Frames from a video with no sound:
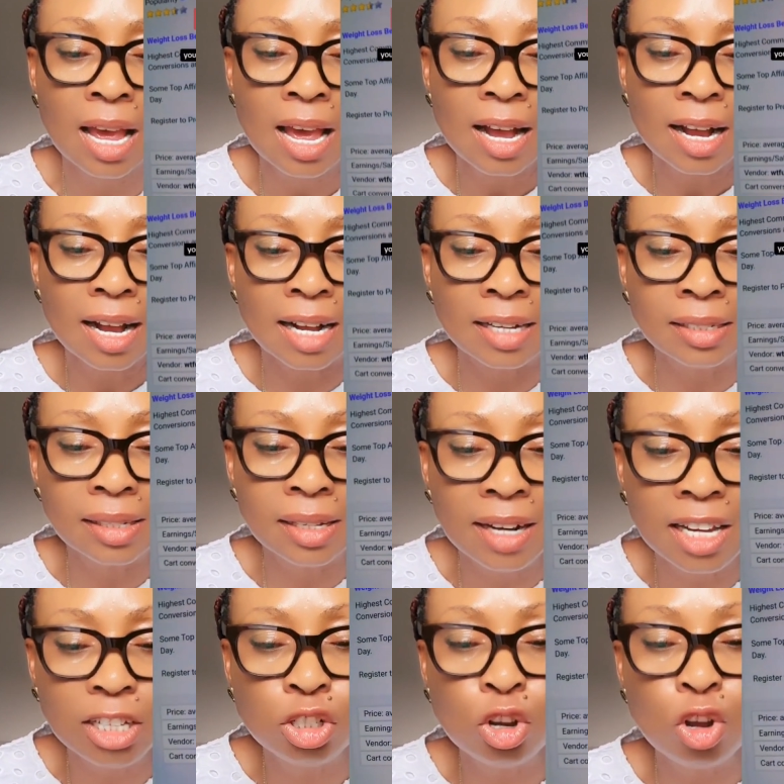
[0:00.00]

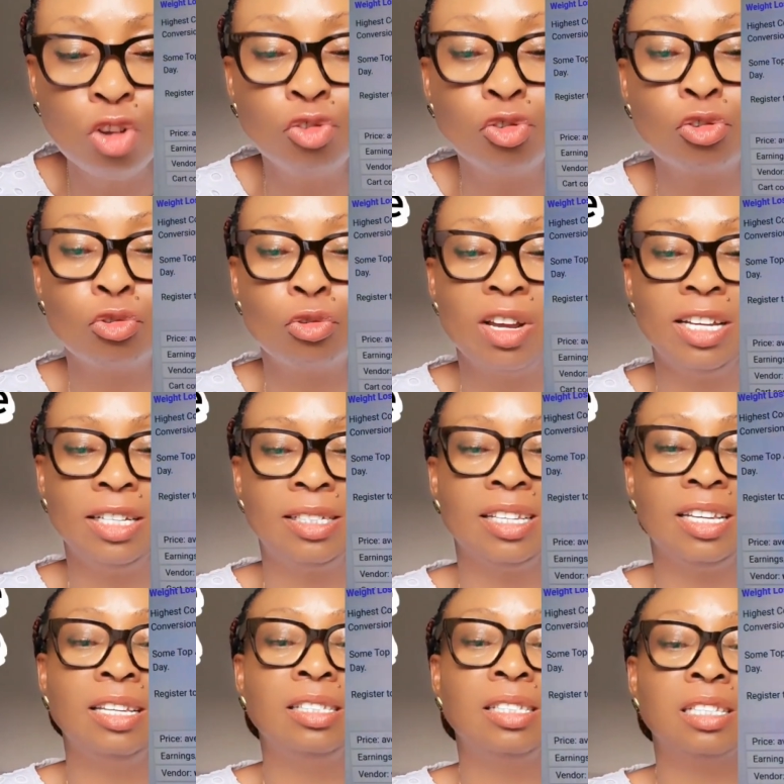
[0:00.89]
Cancellation rate
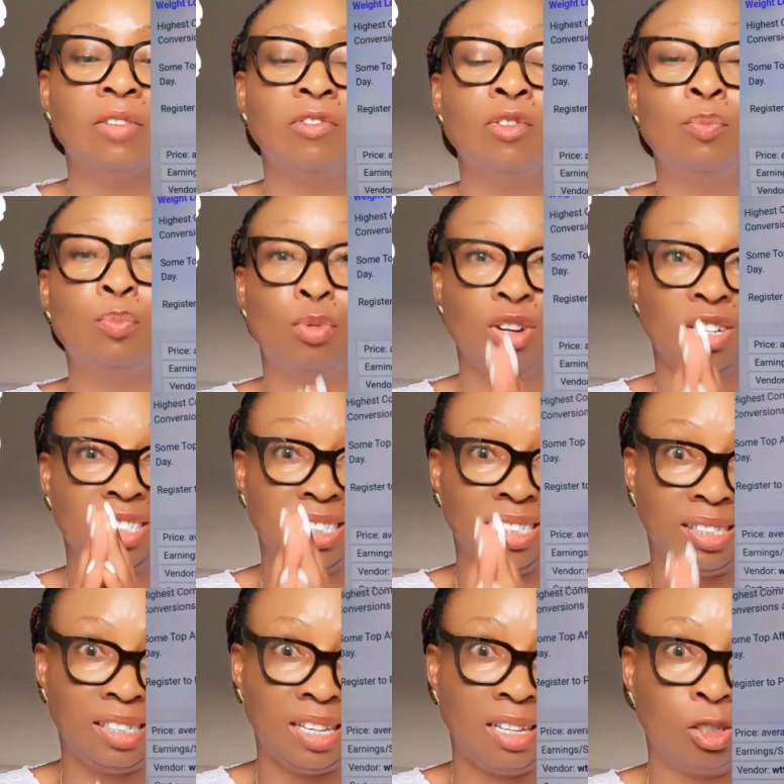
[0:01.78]
is
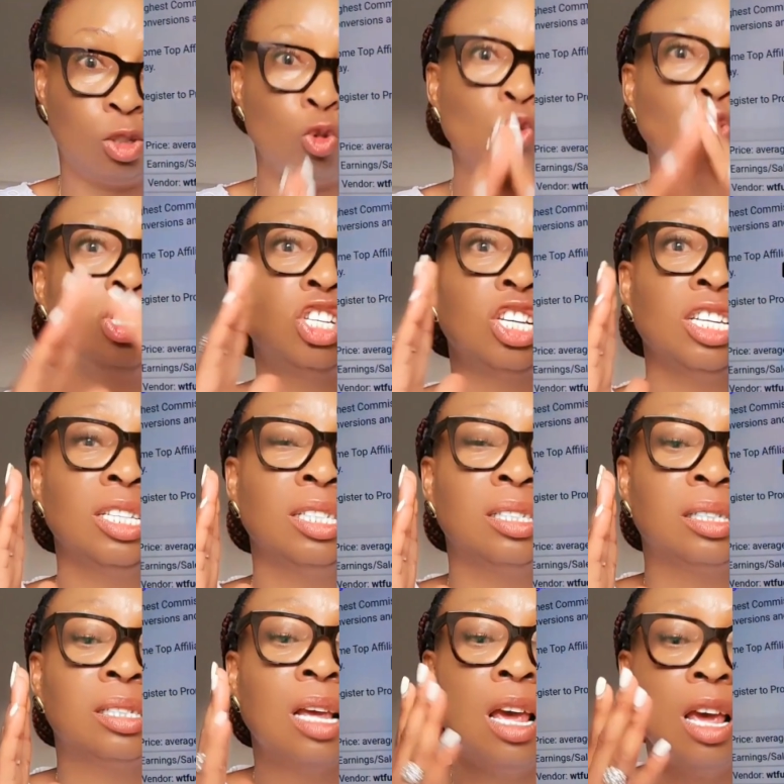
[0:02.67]
7.6, which
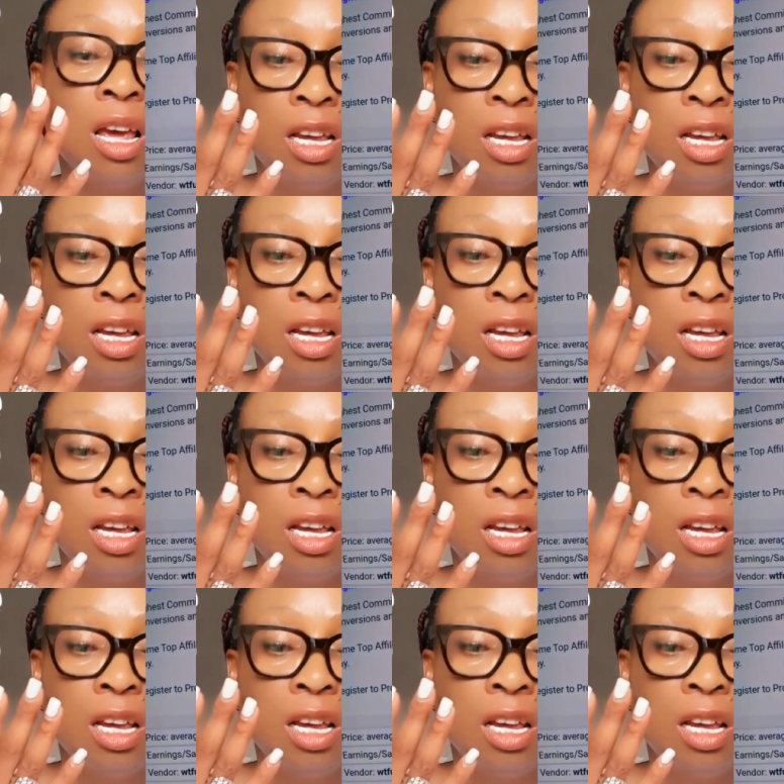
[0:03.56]
is